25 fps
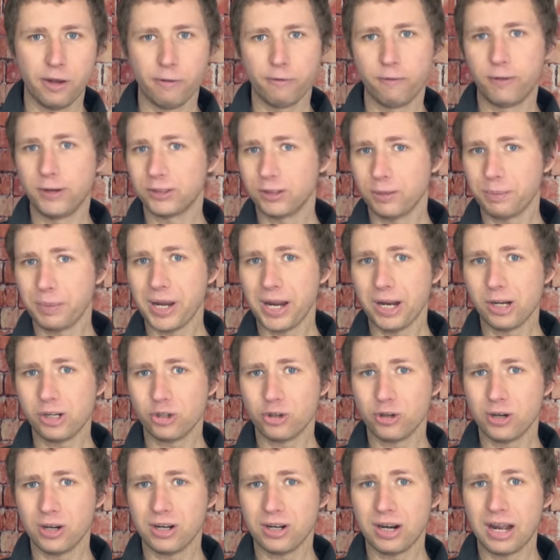visit
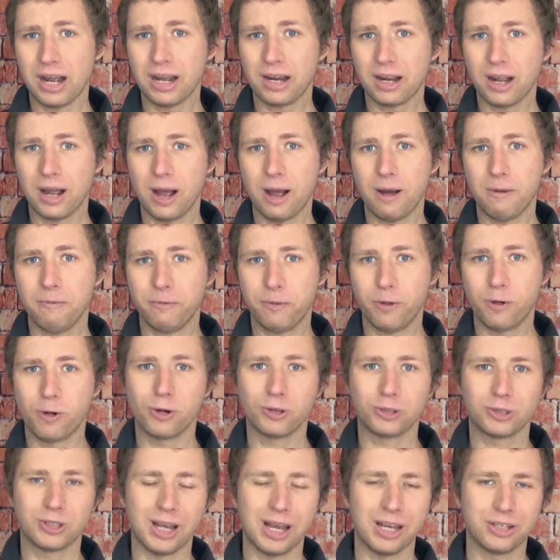patreon dot com
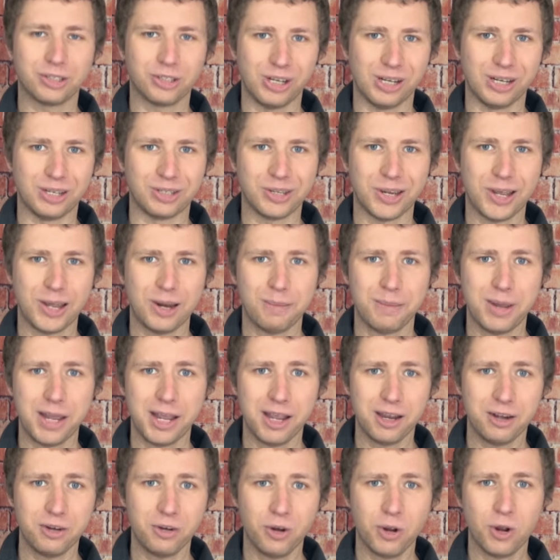forward slash antenna
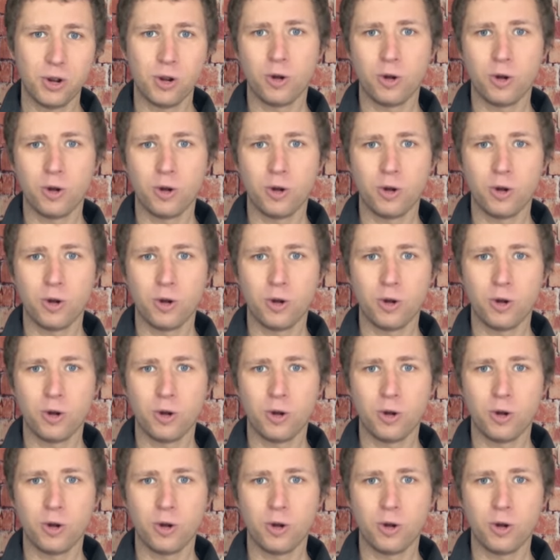man